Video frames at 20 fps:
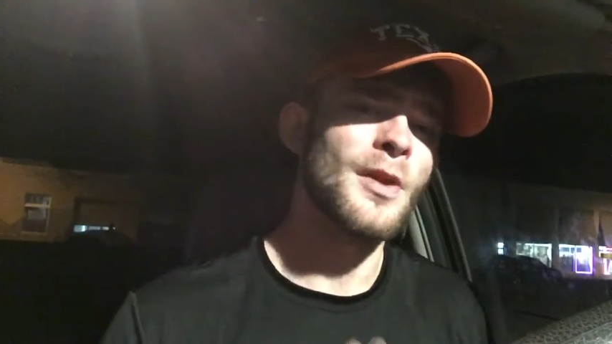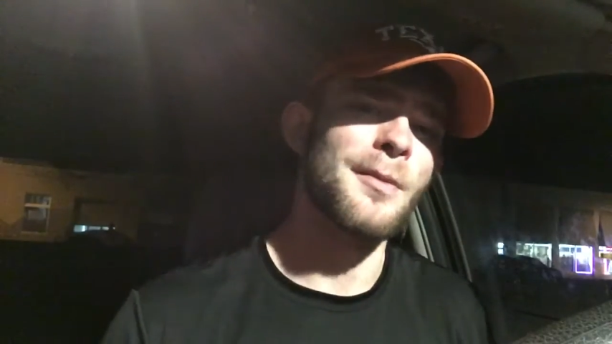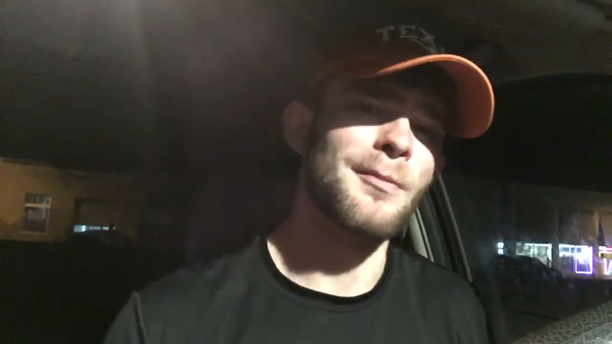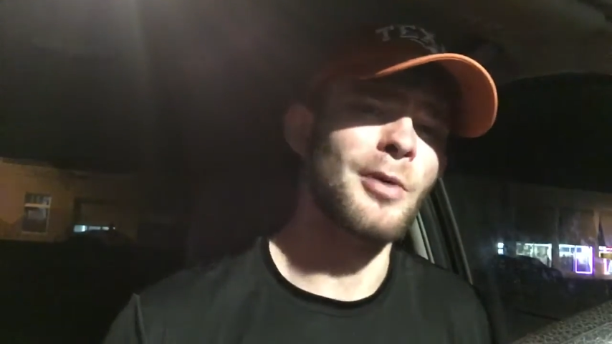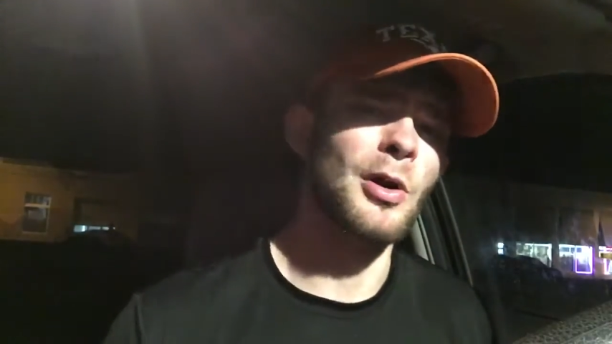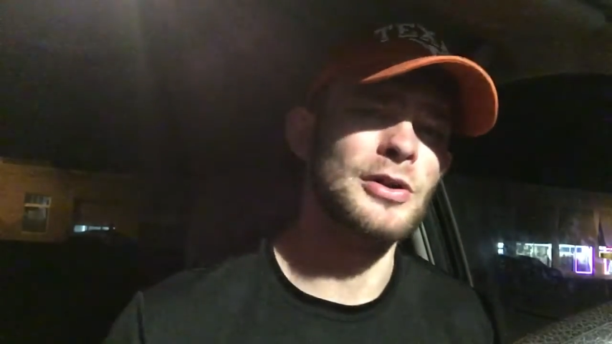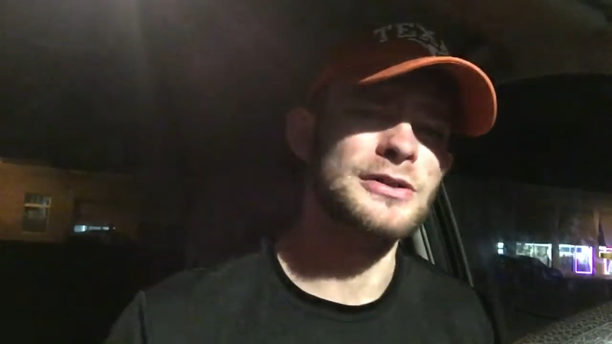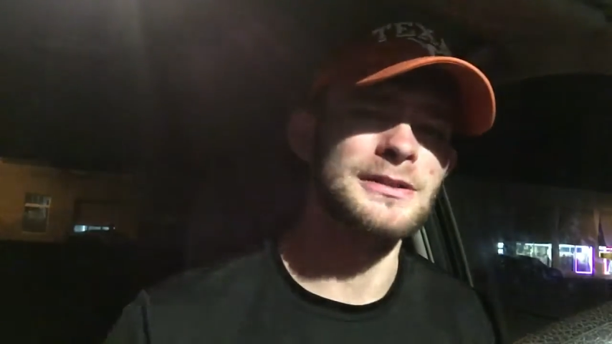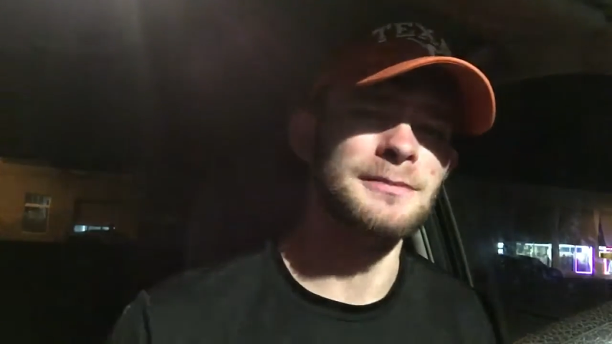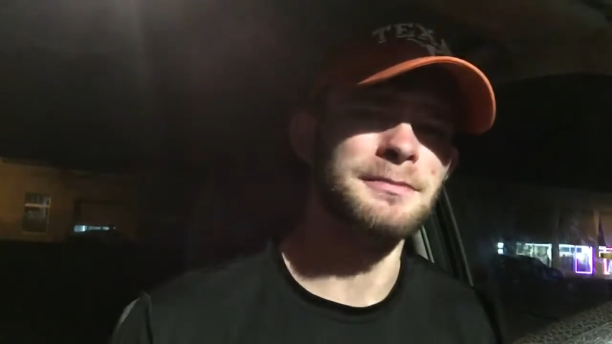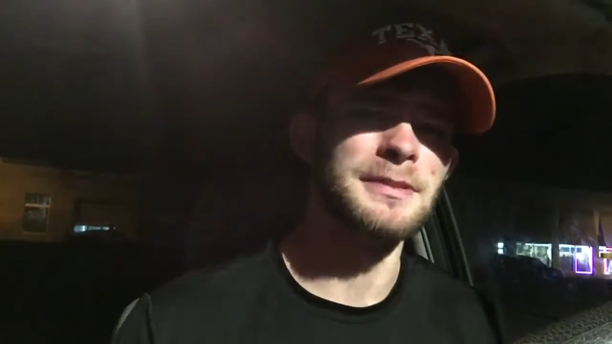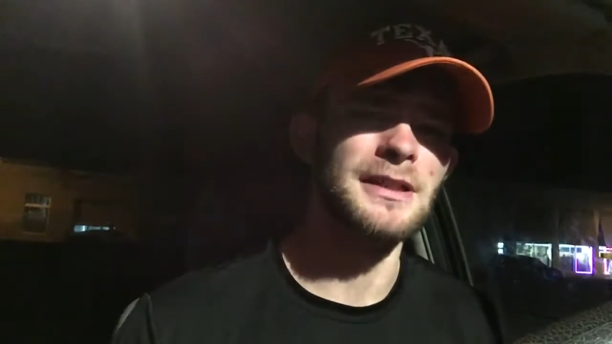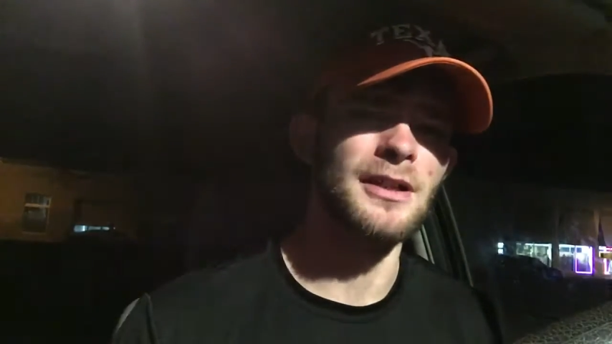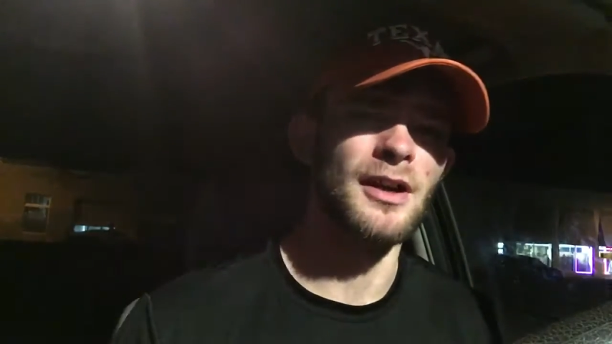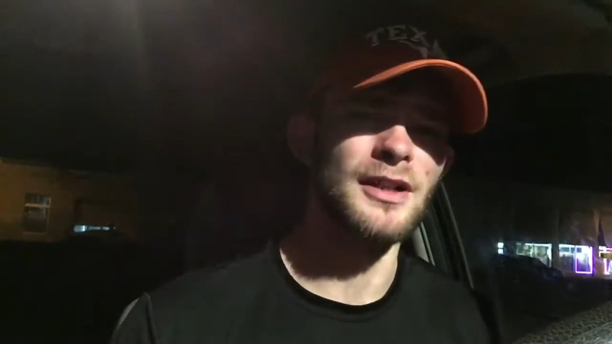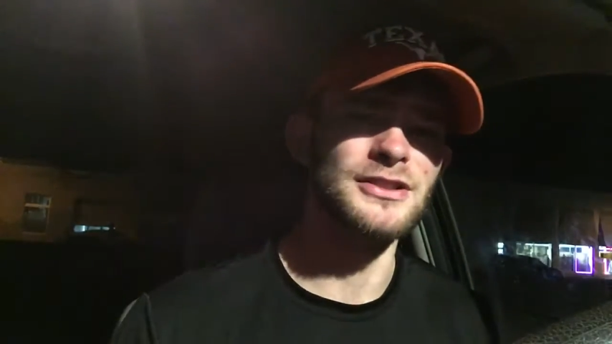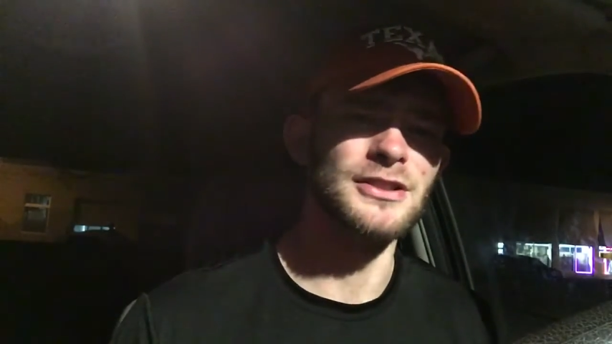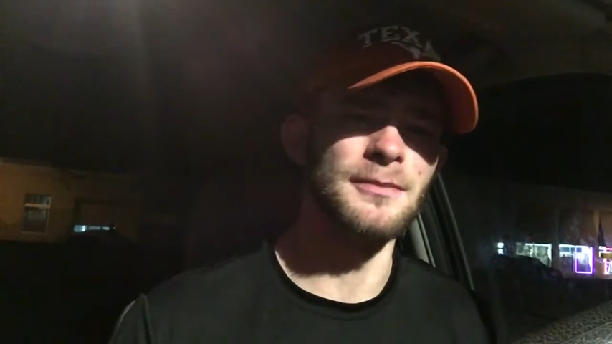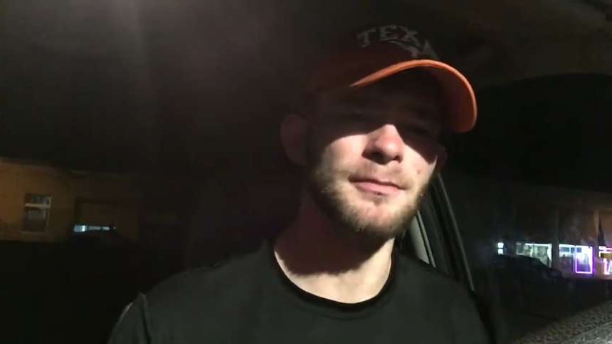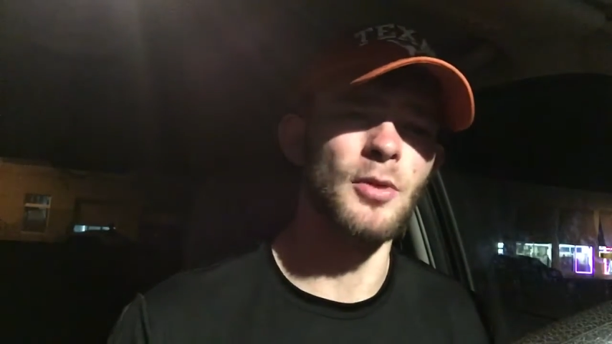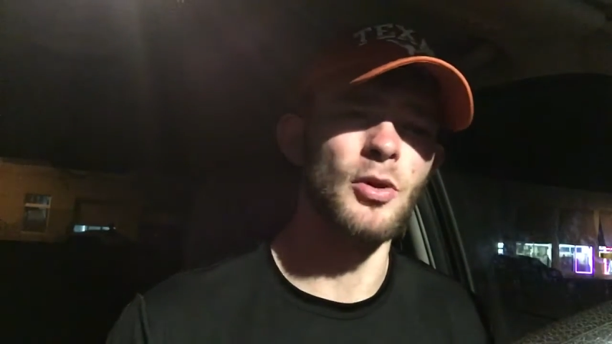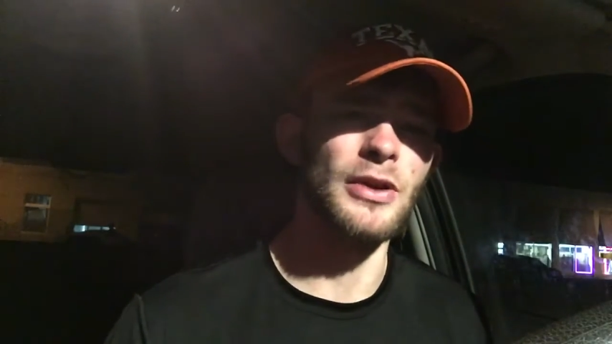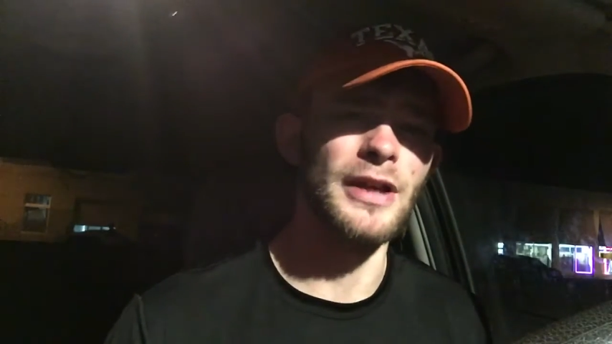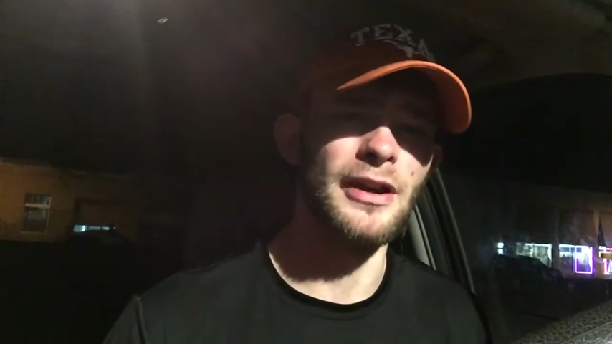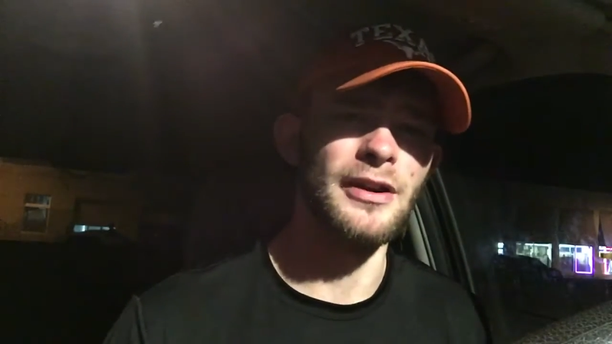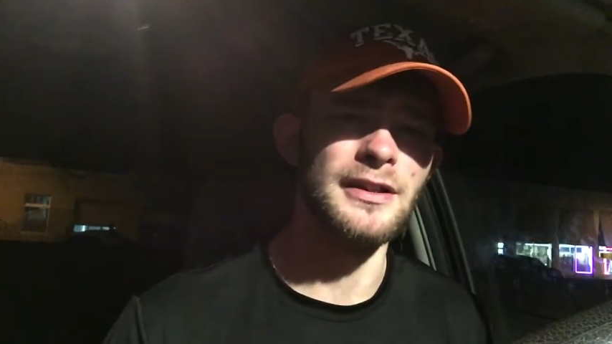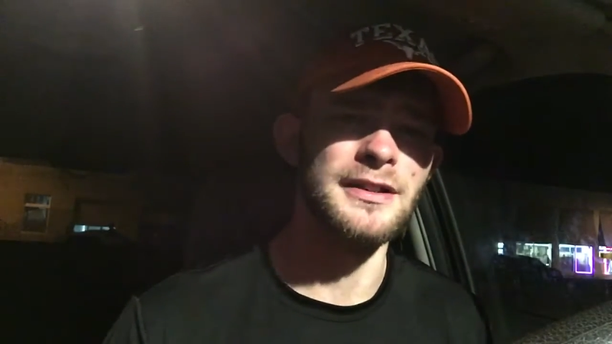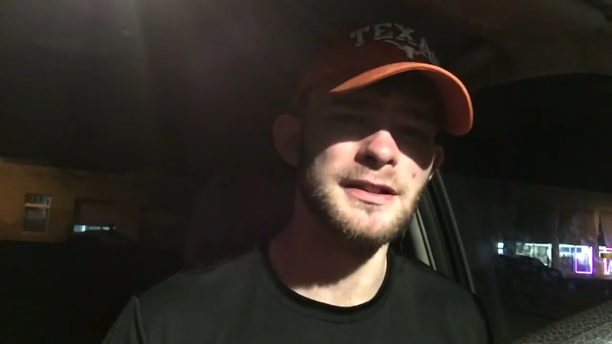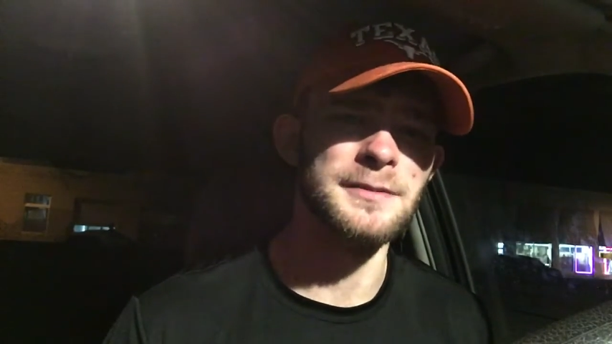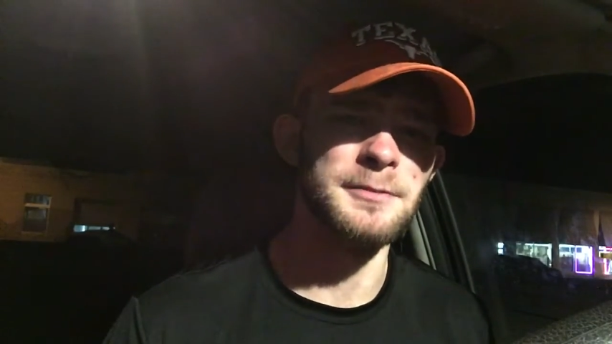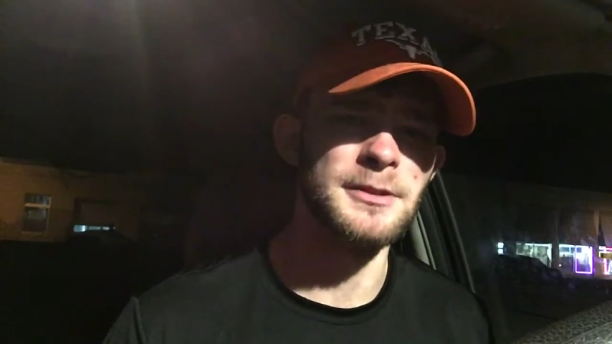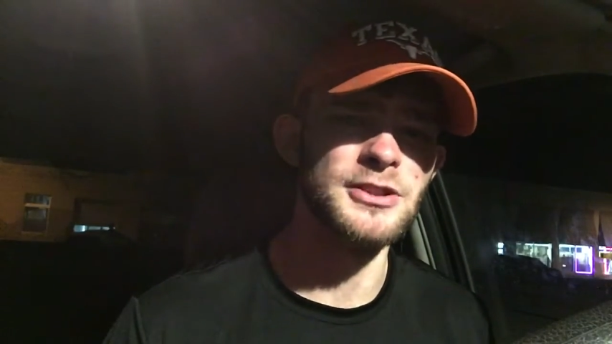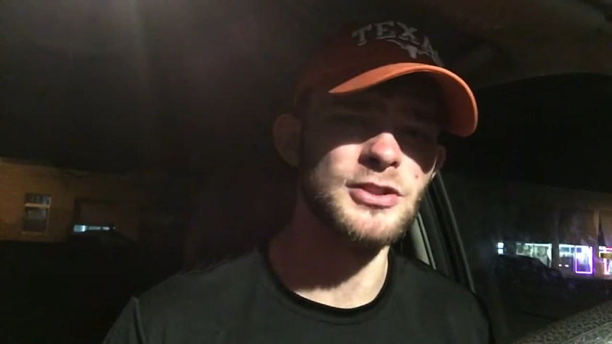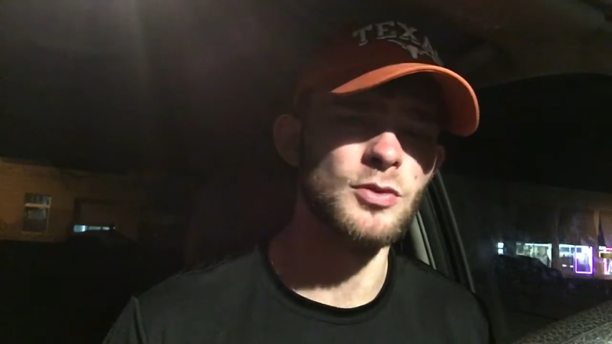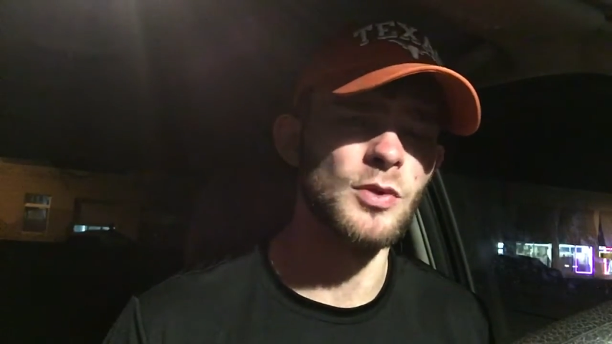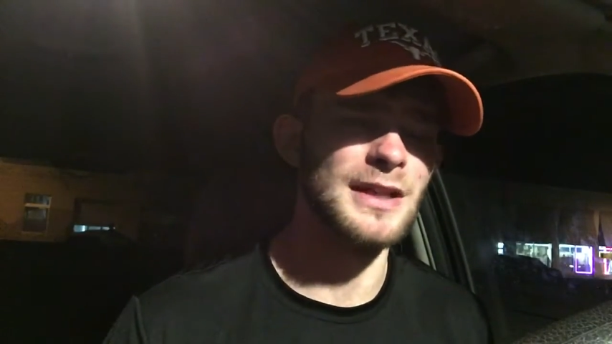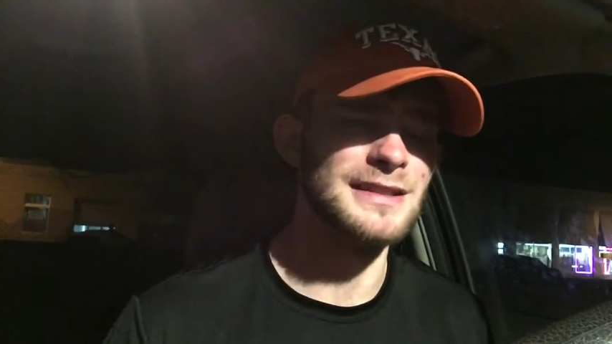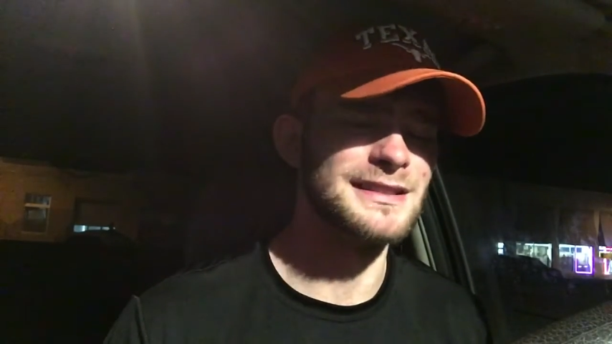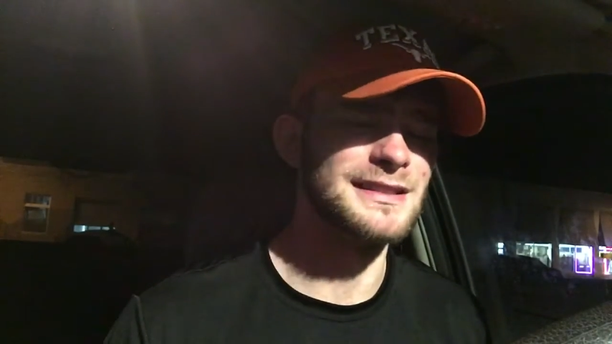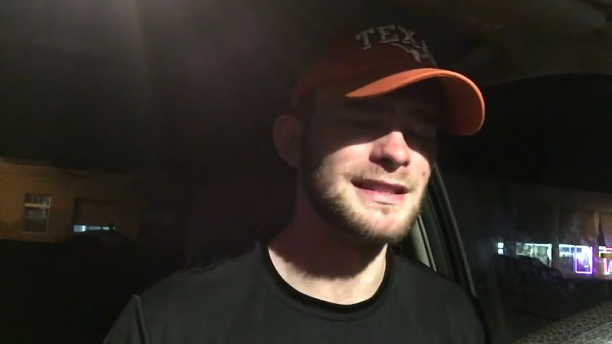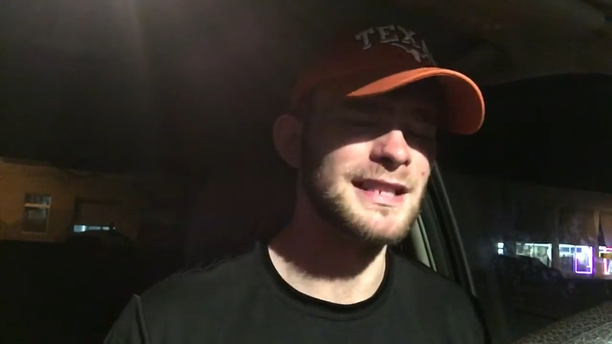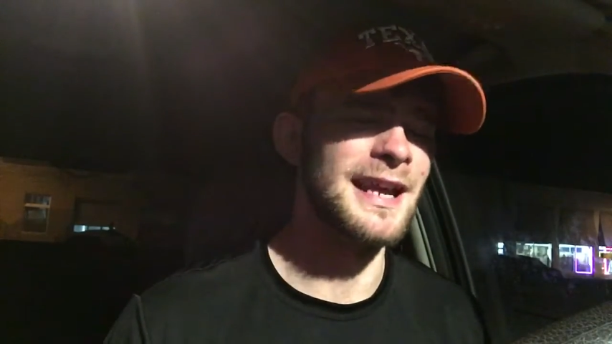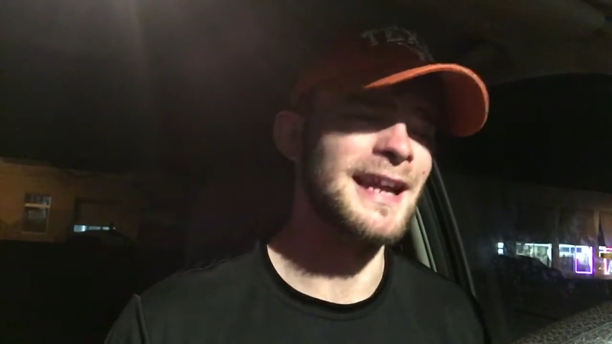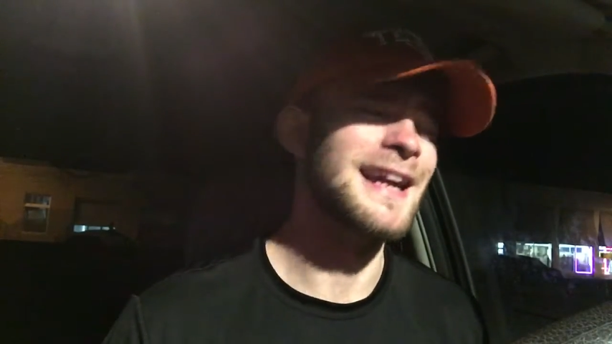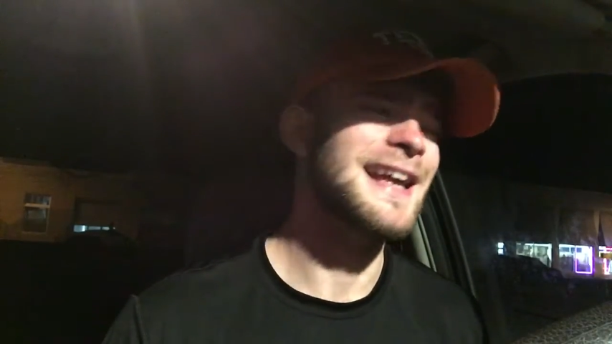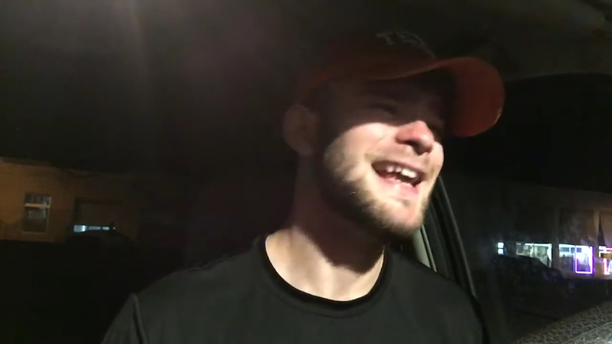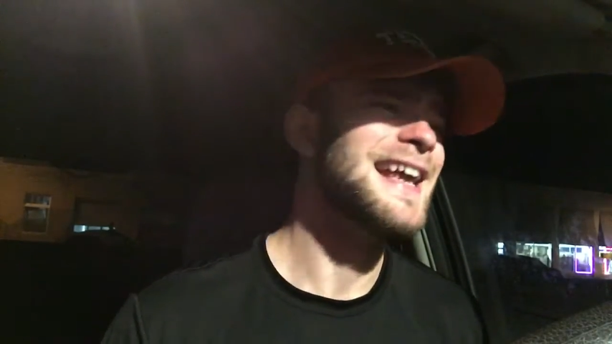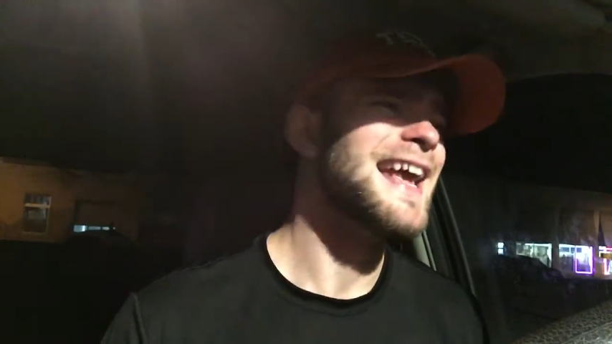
Broke some PRs on Bulgarian split squats today.